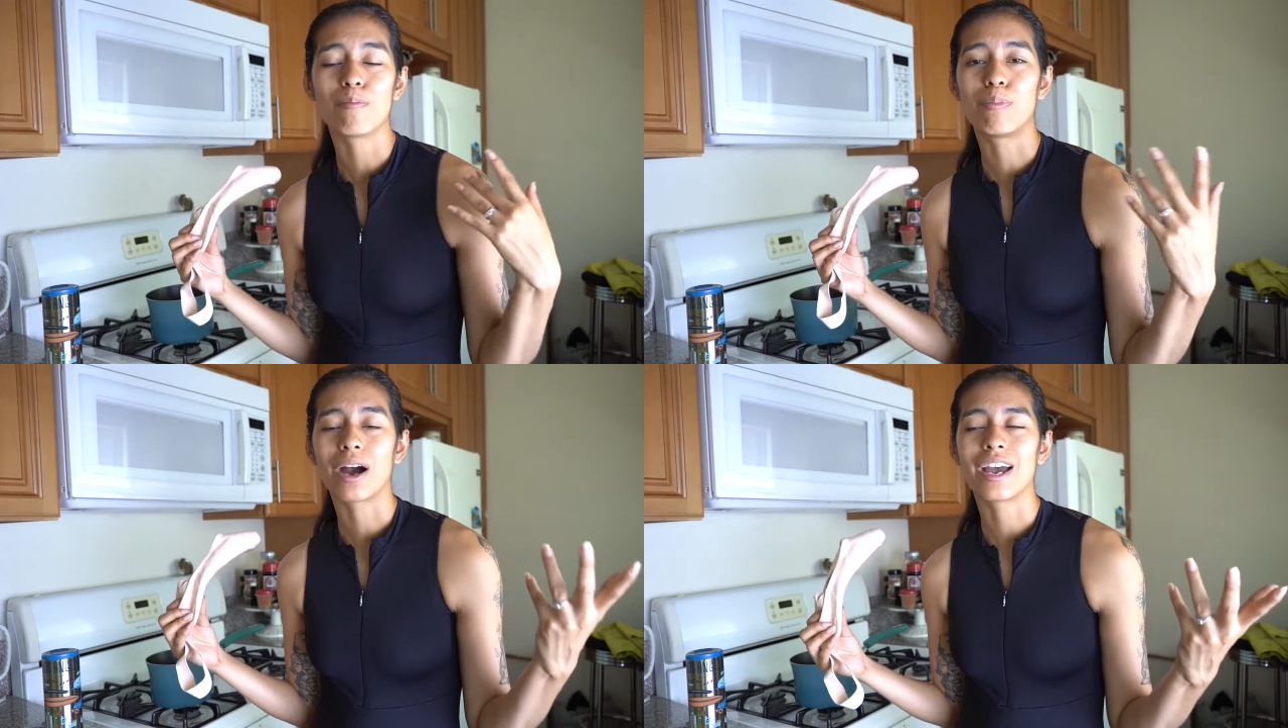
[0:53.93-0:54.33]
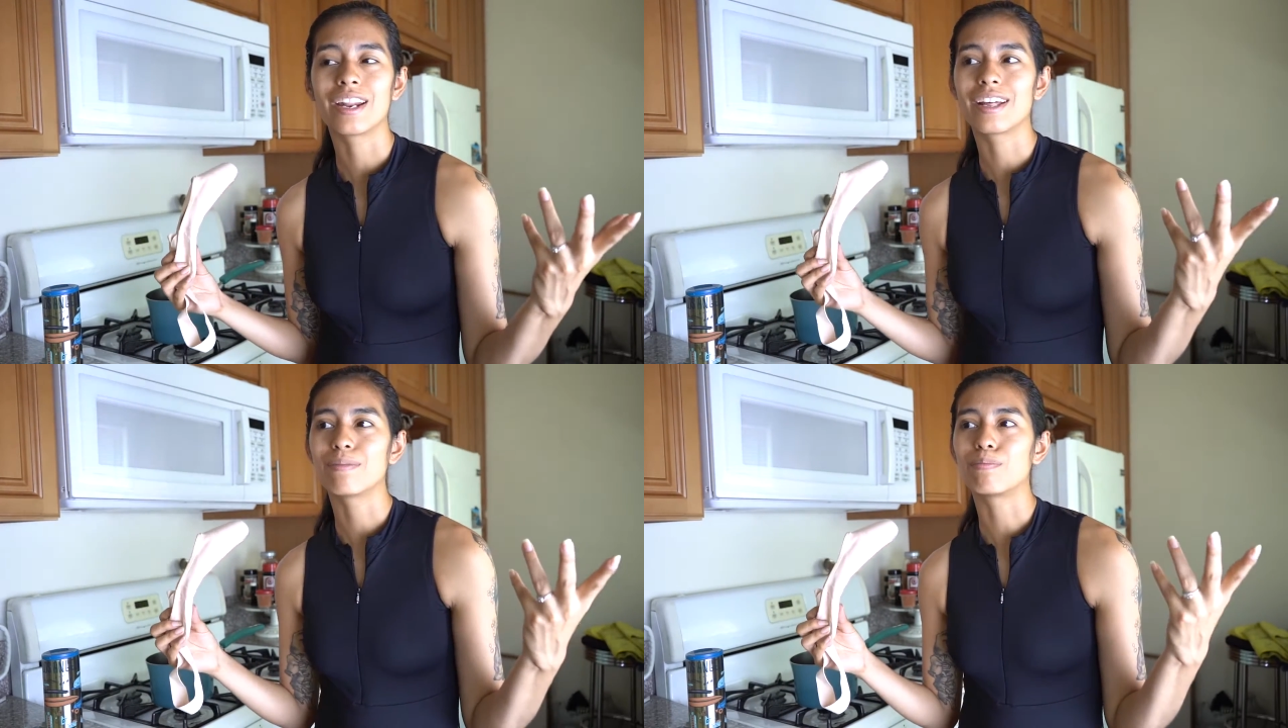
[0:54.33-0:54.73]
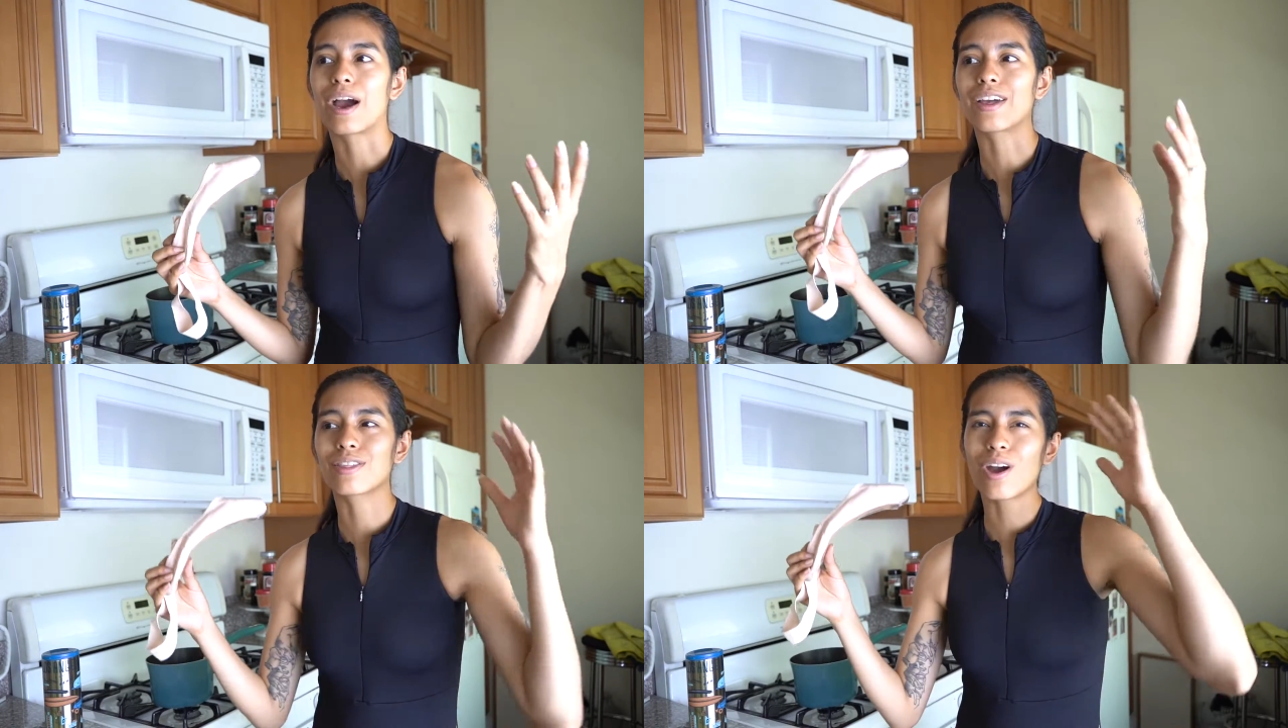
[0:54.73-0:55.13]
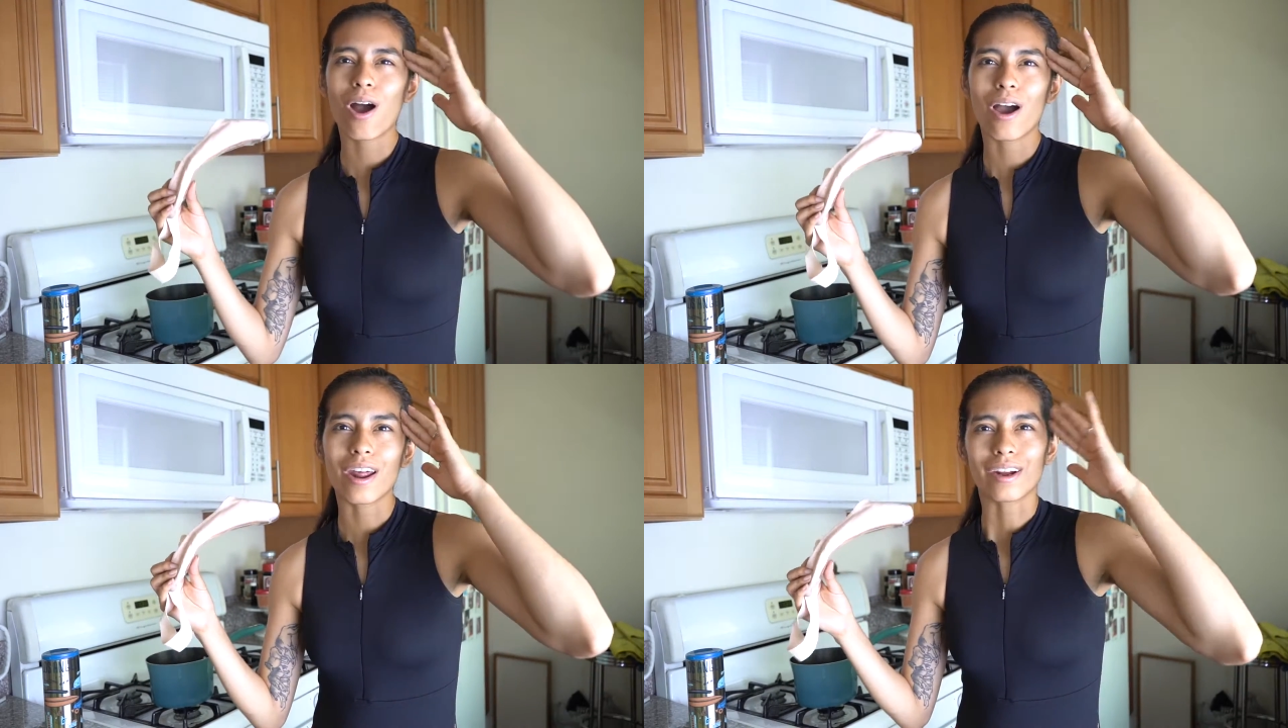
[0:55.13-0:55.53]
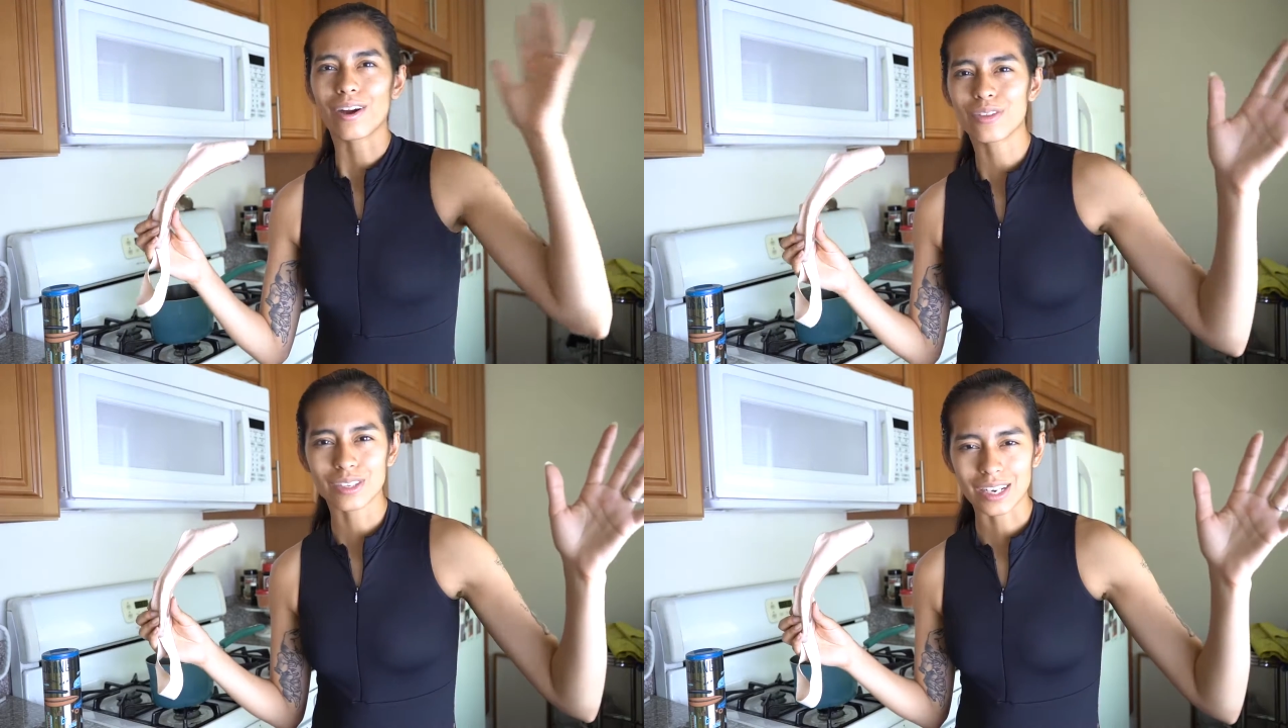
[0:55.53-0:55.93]
but I
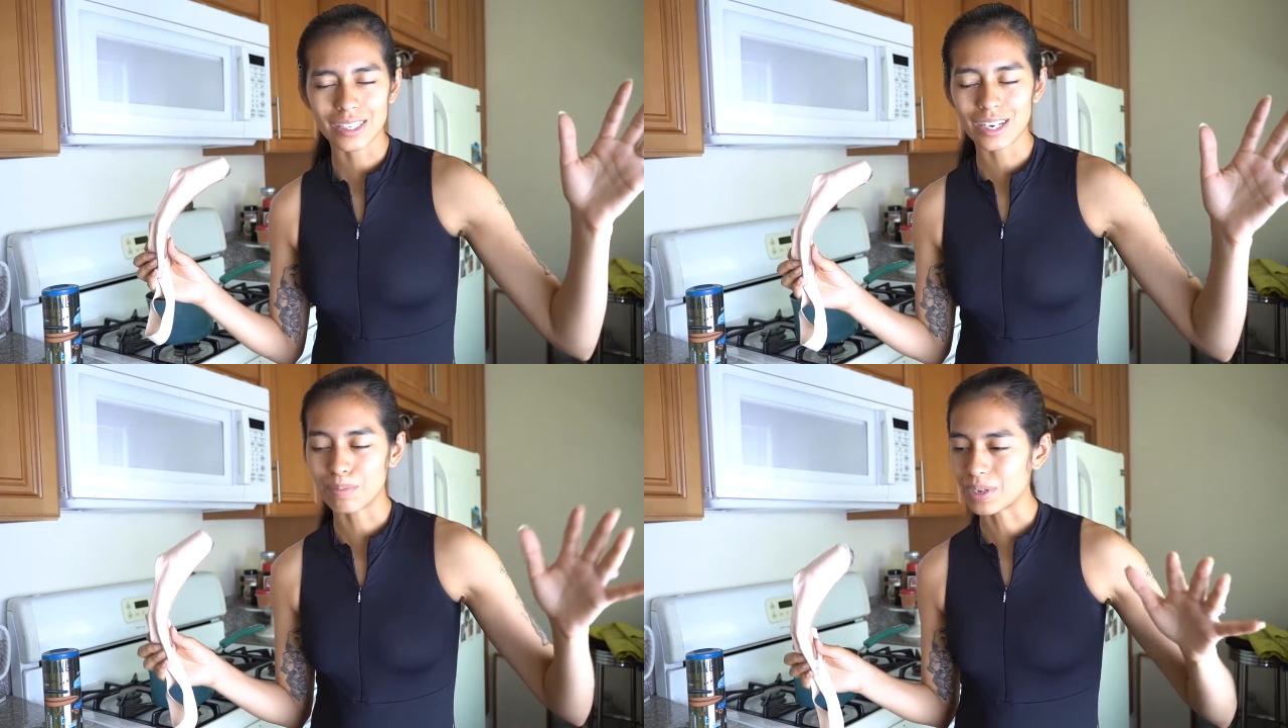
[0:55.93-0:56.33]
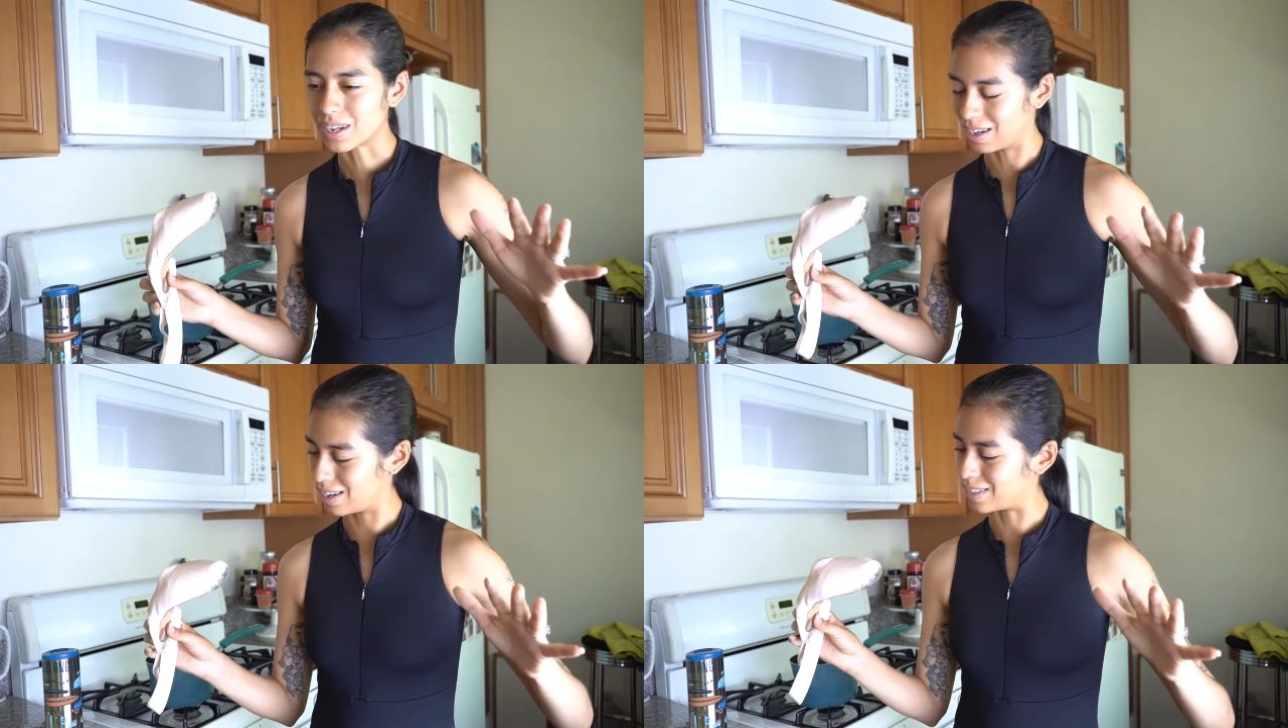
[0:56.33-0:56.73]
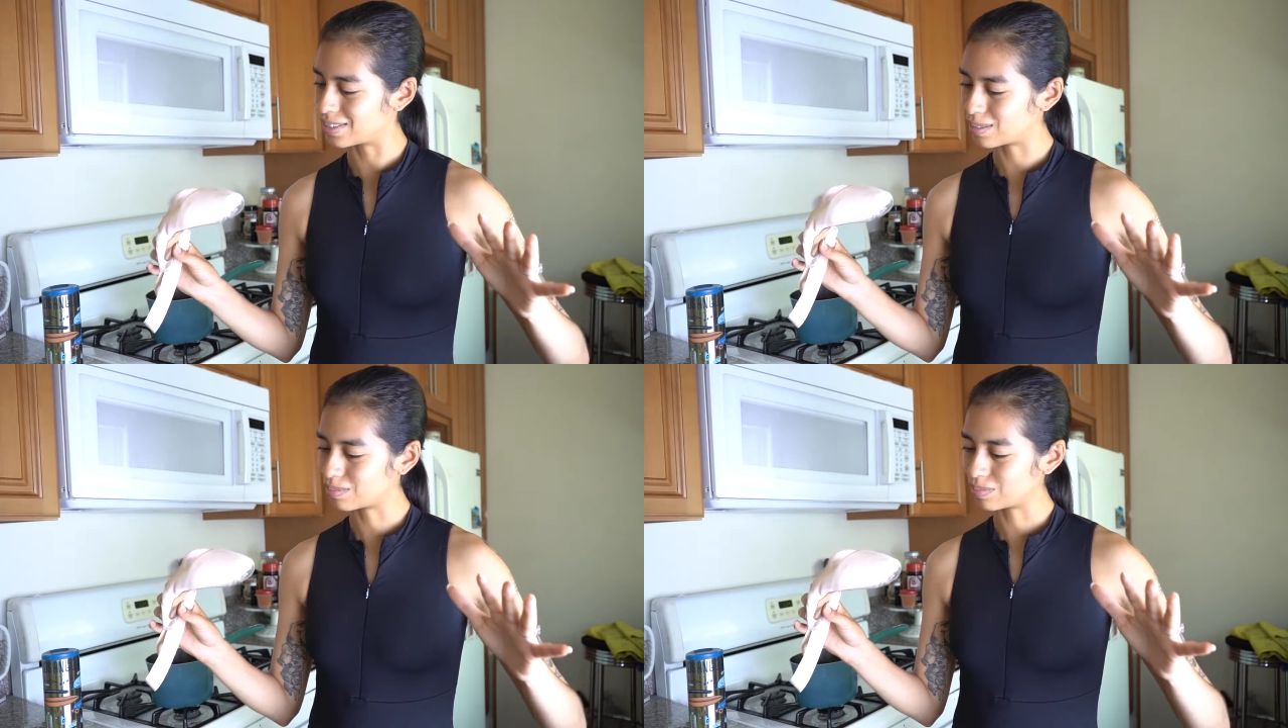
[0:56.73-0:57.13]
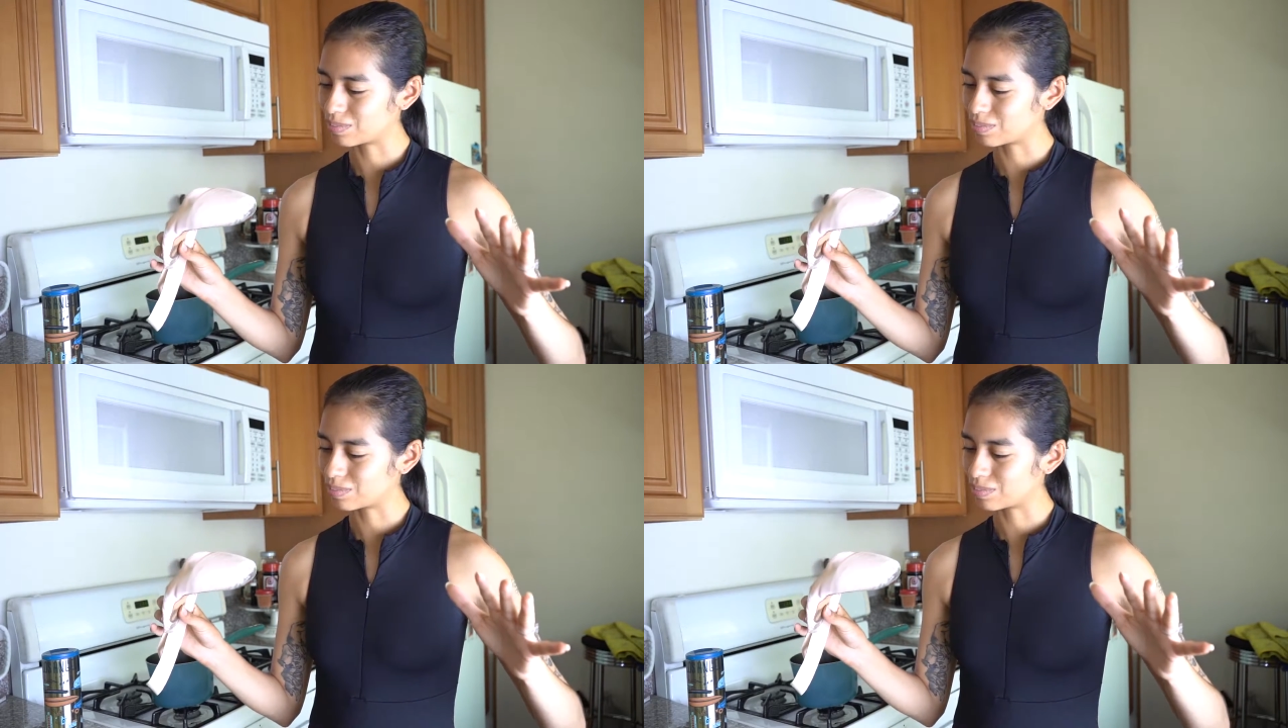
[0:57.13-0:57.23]
got this idea because